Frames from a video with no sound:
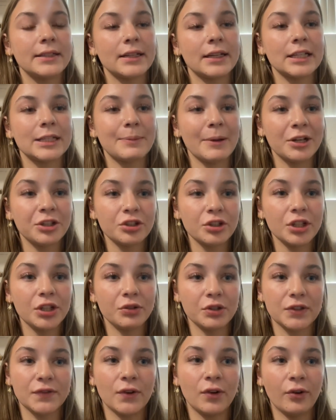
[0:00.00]
especially
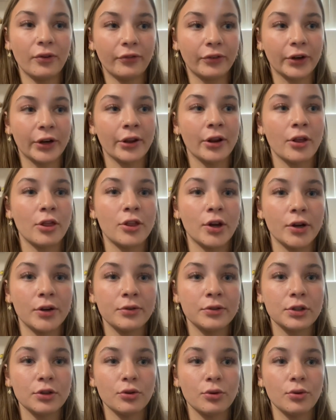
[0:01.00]
useful for
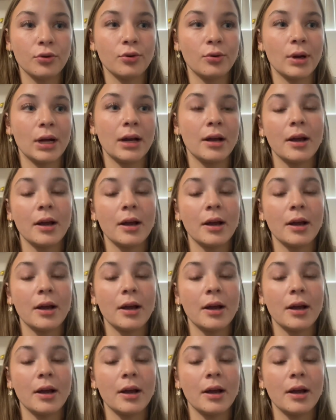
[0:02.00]
those who